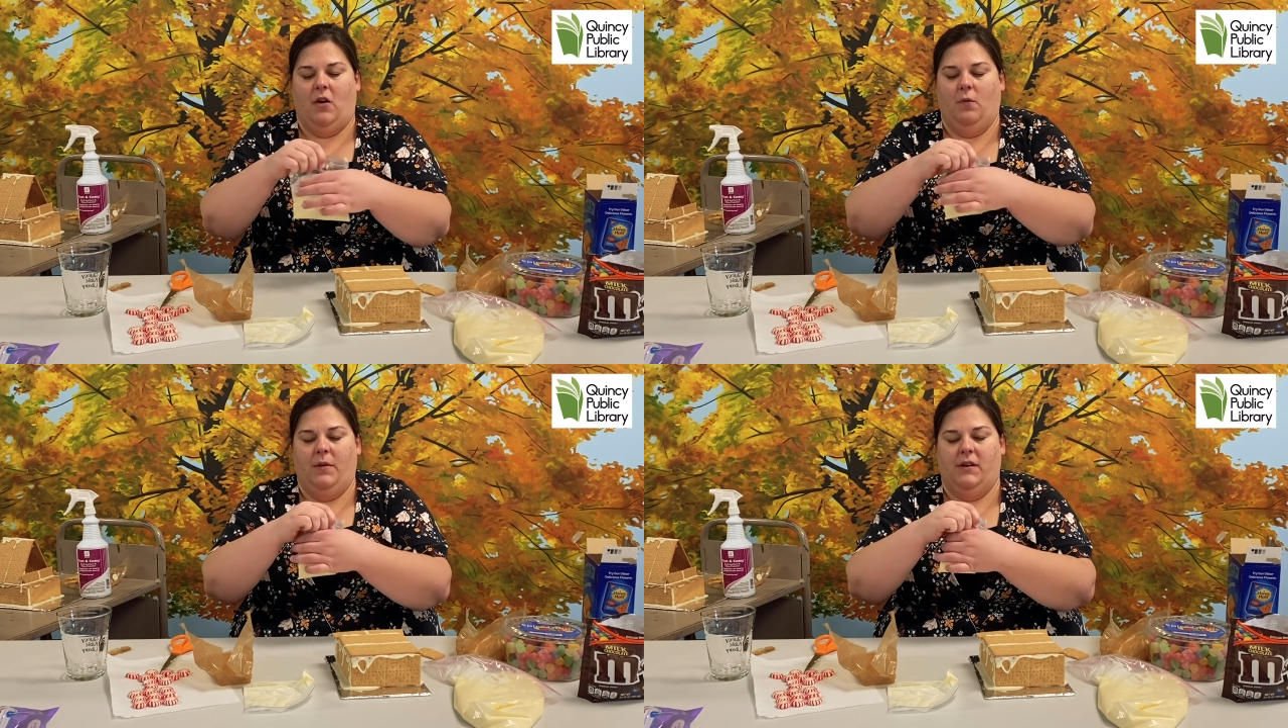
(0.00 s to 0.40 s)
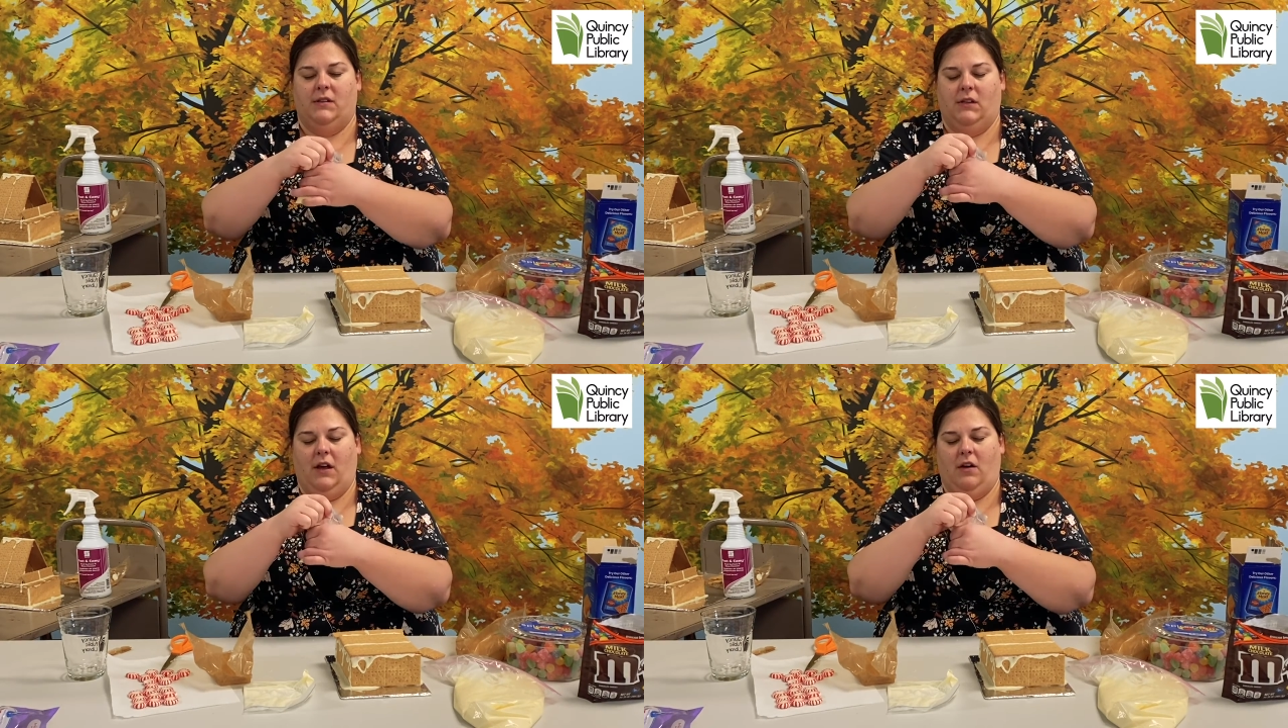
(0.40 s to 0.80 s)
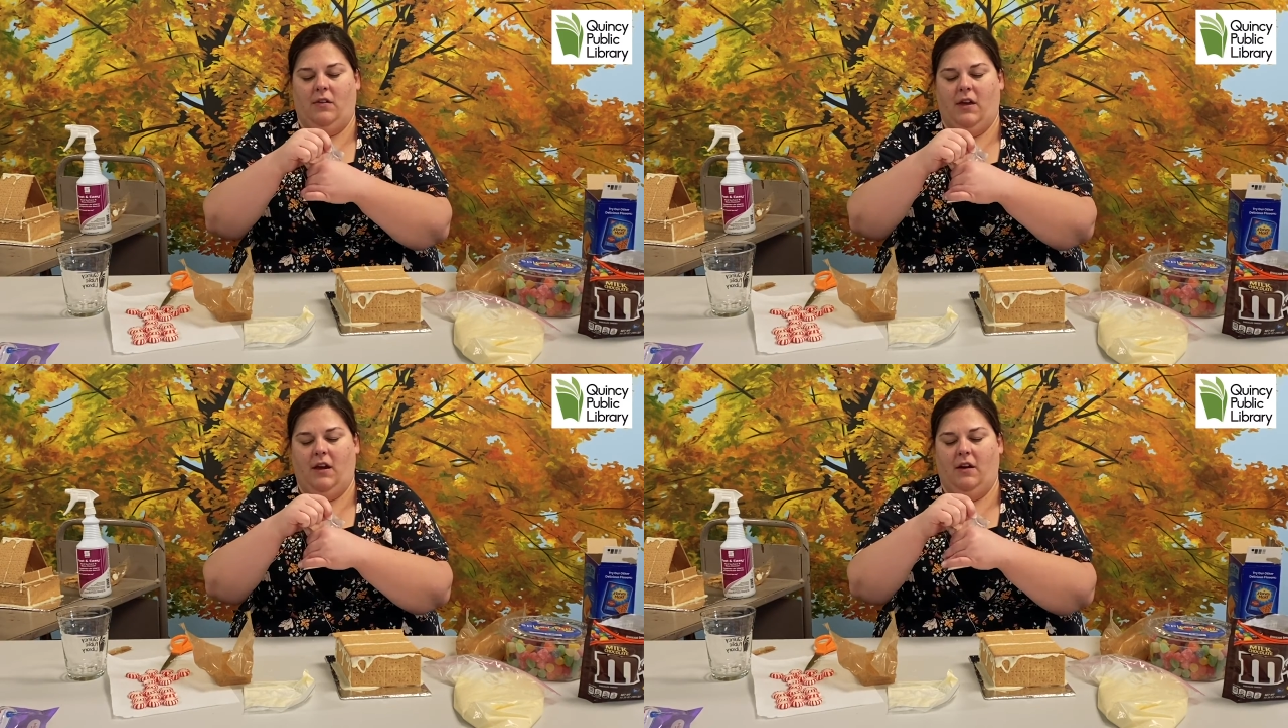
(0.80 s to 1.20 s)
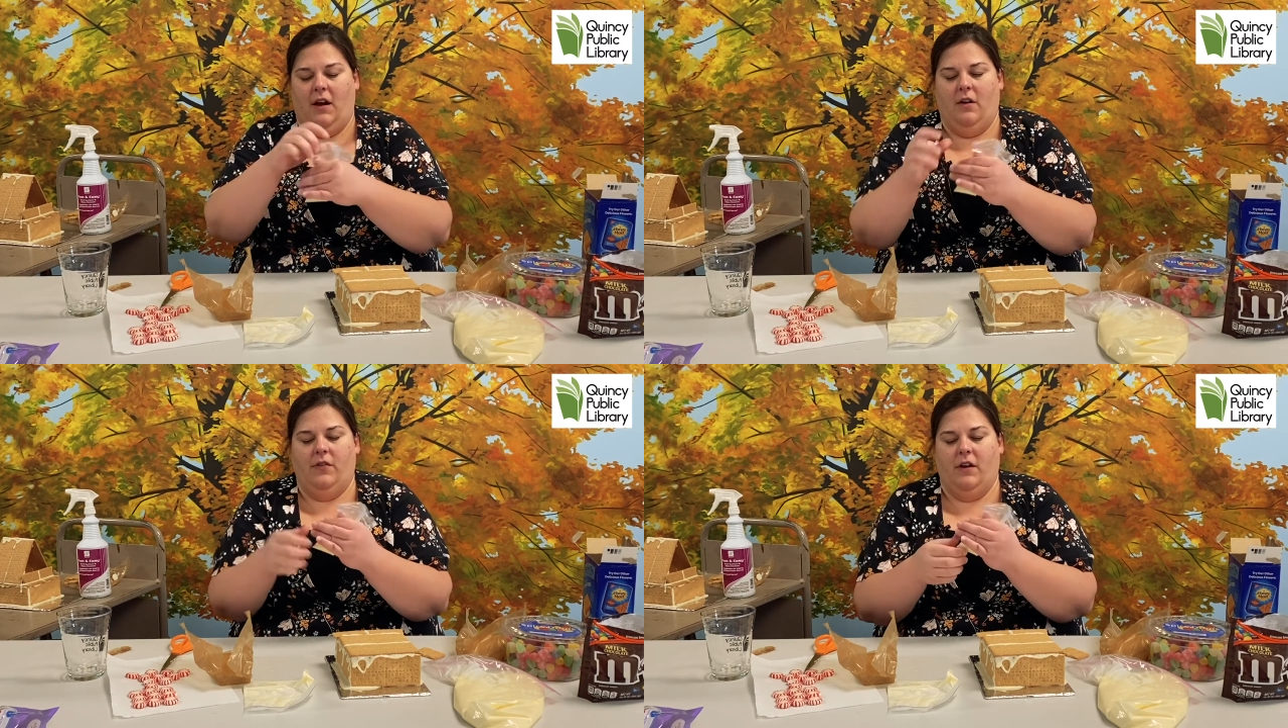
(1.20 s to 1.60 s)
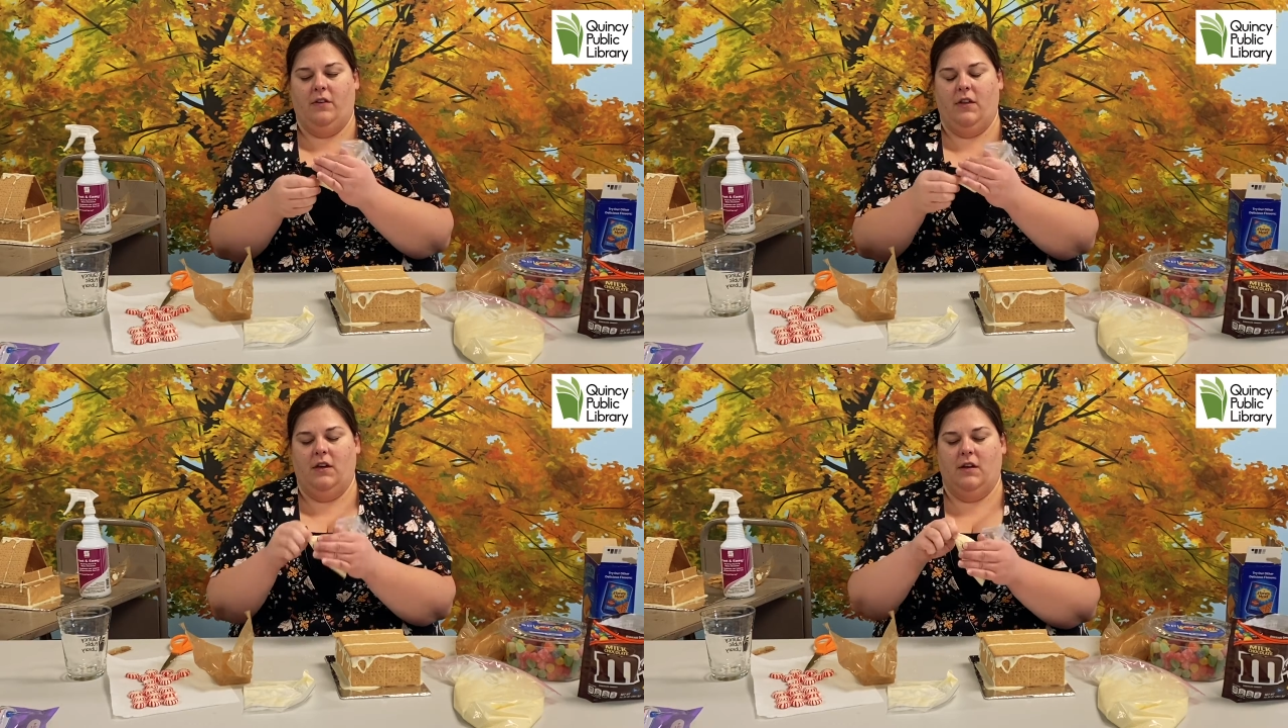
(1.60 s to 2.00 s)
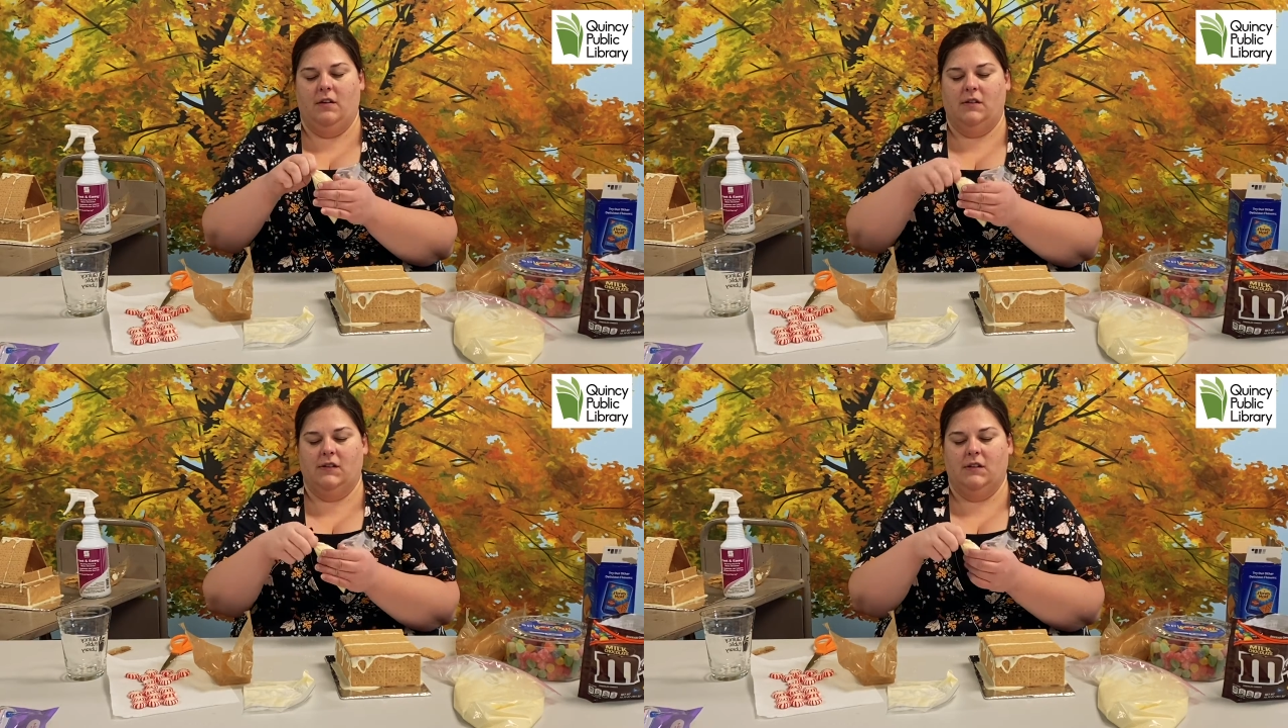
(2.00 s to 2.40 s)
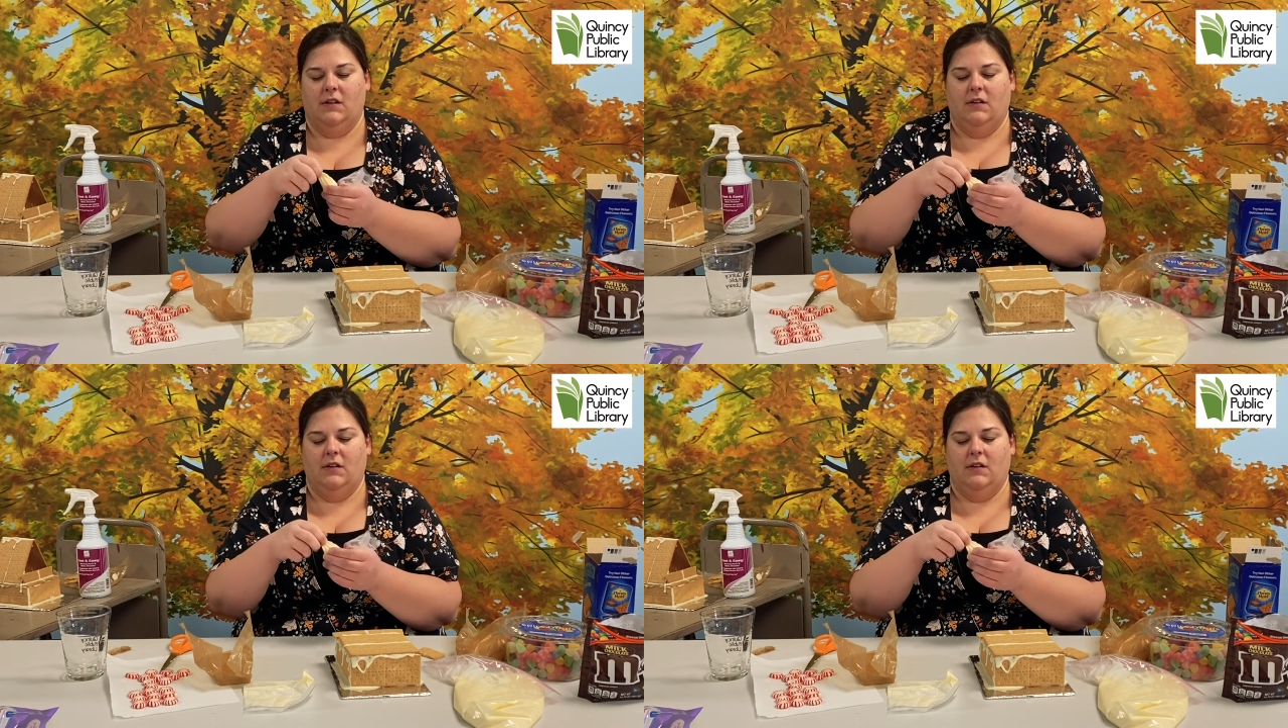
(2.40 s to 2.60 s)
open to let all the air out there on the ends.